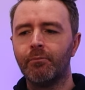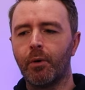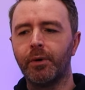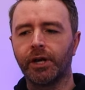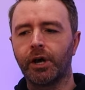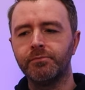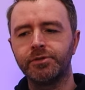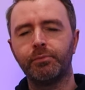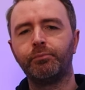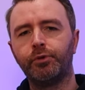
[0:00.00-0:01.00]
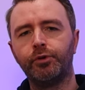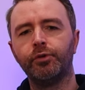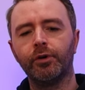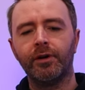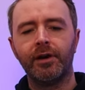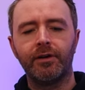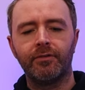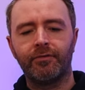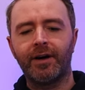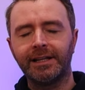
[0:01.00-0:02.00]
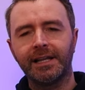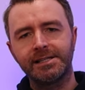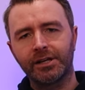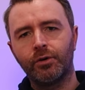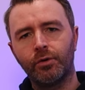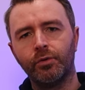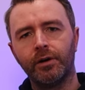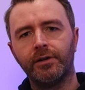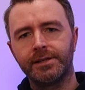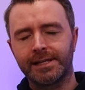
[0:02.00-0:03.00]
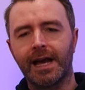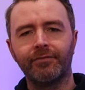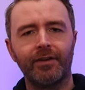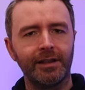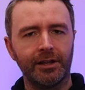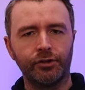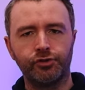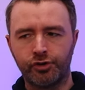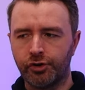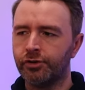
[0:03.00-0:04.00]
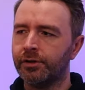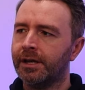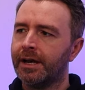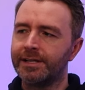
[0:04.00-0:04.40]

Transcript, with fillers: but when it comes to pure fantastical sci fi like Dune